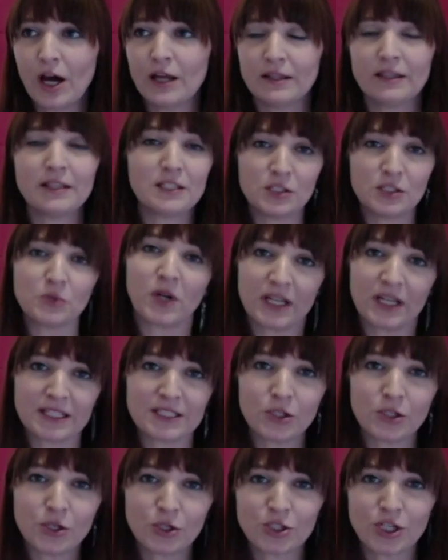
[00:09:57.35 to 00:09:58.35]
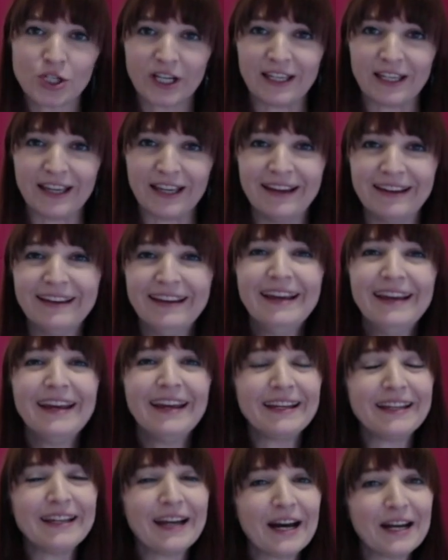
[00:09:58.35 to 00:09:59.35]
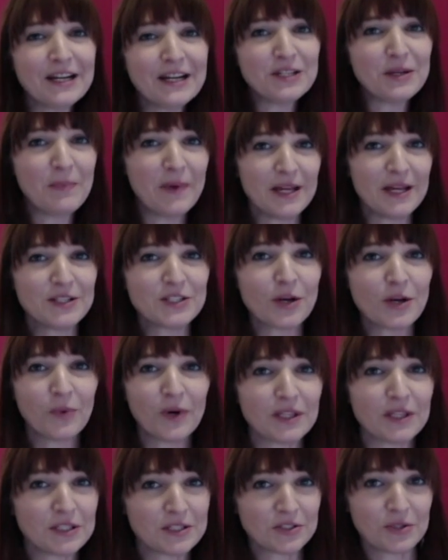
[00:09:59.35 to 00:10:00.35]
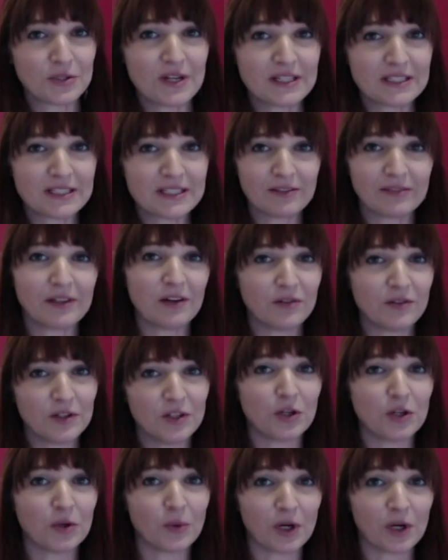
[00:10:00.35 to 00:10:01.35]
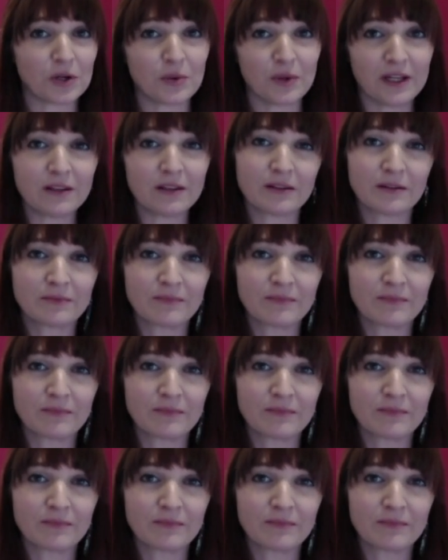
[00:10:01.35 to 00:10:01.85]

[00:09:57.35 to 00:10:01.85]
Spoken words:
This is where it gets a little tricky. It kind of depends on what the students have given you to work with.